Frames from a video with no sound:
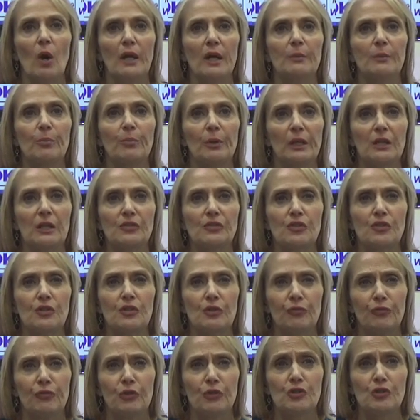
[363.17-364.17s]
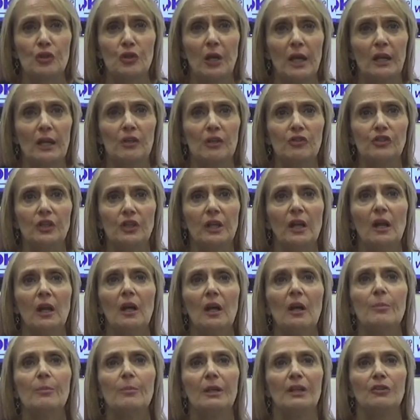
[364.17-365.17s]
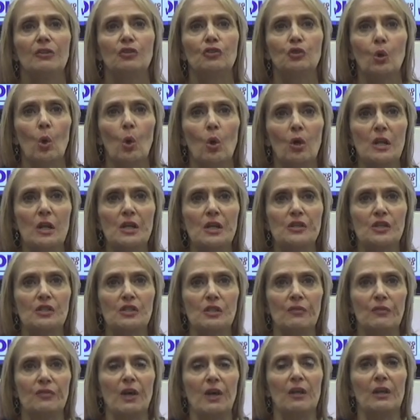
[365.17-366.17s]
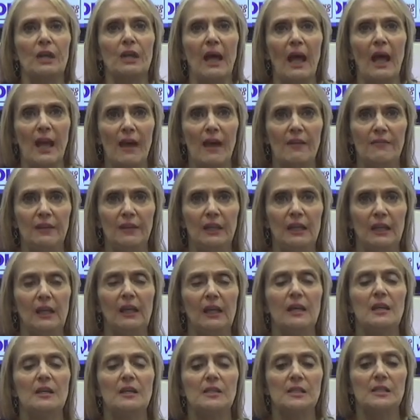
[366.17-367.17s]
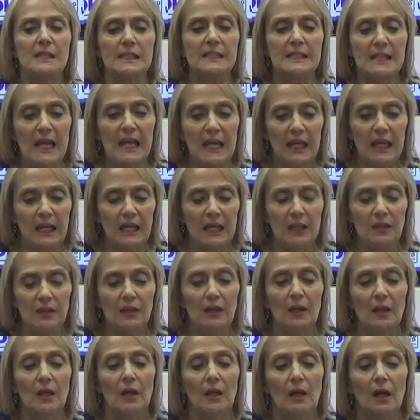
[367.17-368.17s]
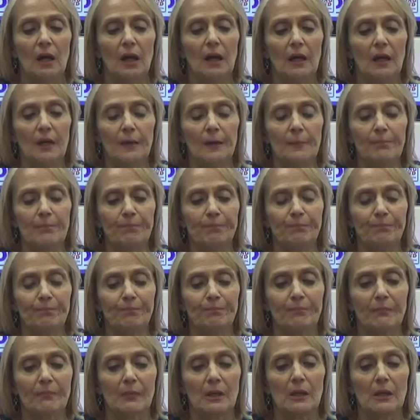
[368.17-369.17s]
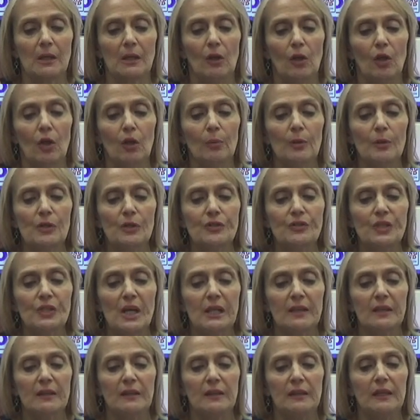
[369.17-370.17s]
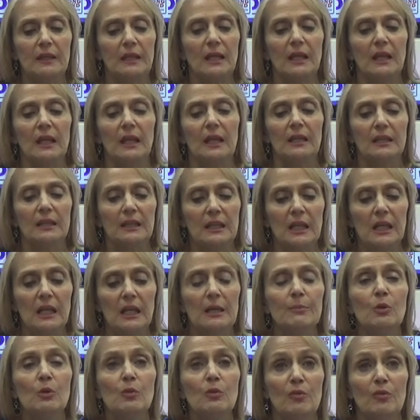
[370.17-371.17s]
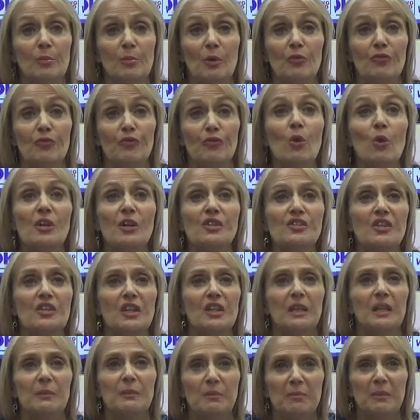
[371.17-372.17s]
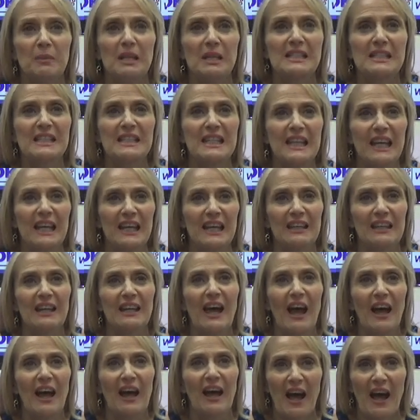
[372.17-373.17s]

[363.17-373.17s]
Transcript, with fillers: wanting to bring us into the future energy, but in Taurus it's a very heavy, stayed, um, almost like the the immovable force meets the in